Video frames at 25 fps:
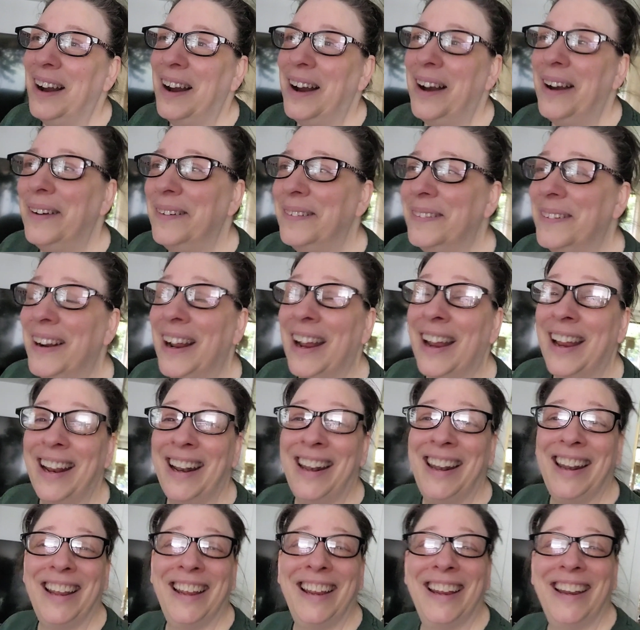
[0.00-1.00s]
right,
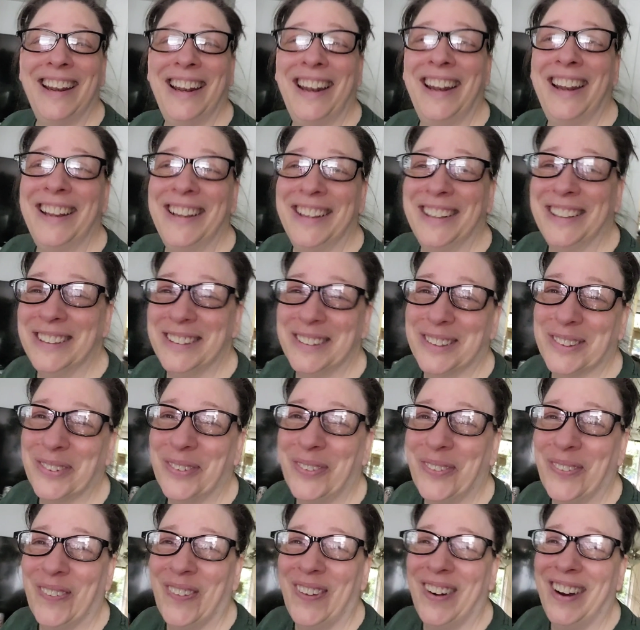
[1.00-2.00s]
it is
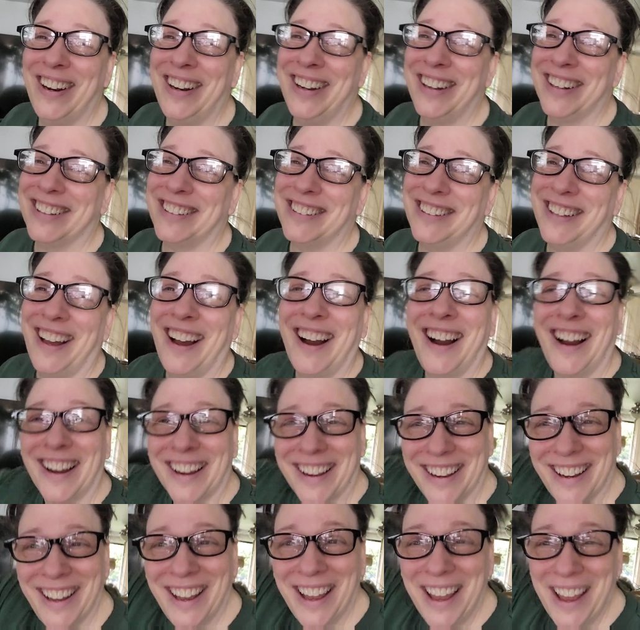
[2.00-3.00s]
one
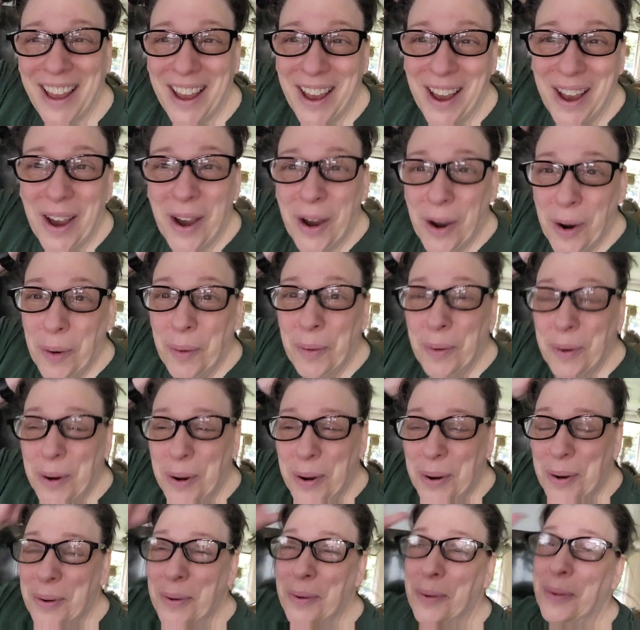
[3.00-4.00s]
o'clock.
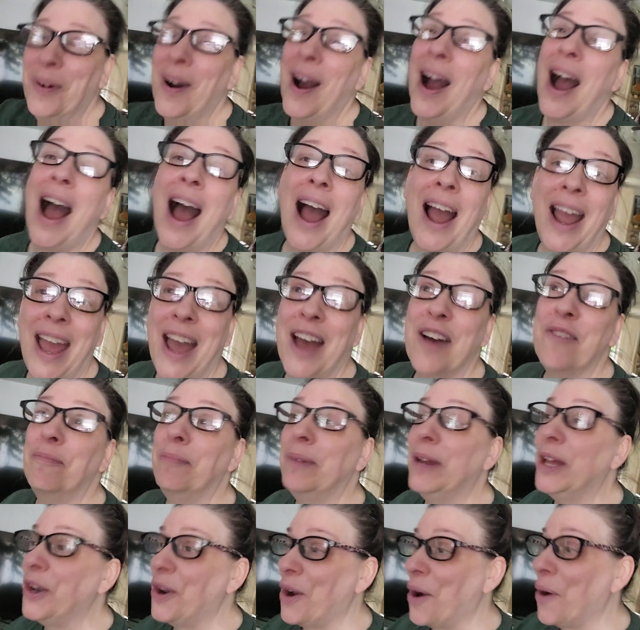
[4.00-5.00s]
Woo! I have
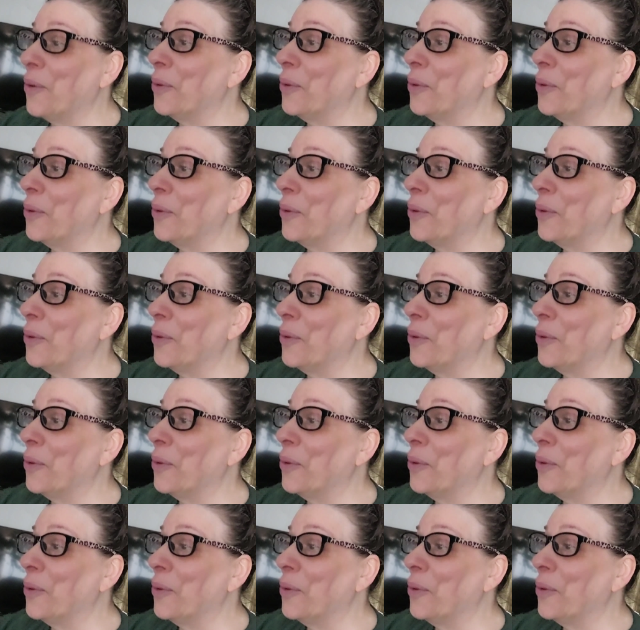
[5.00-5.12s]
been